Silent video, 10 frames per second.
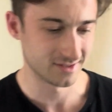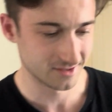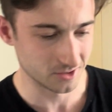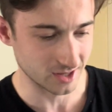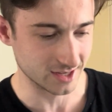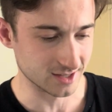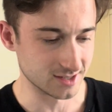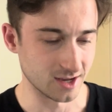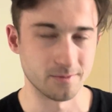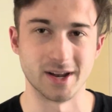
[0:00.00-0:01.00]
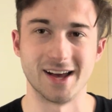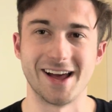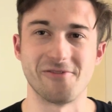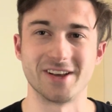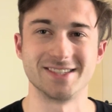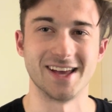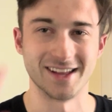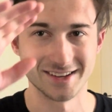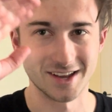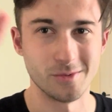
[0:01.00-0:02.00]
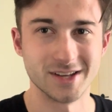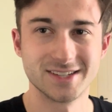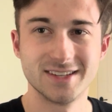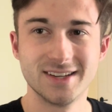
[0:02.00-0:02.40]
do all that good stuff. But have a nice day. God bless.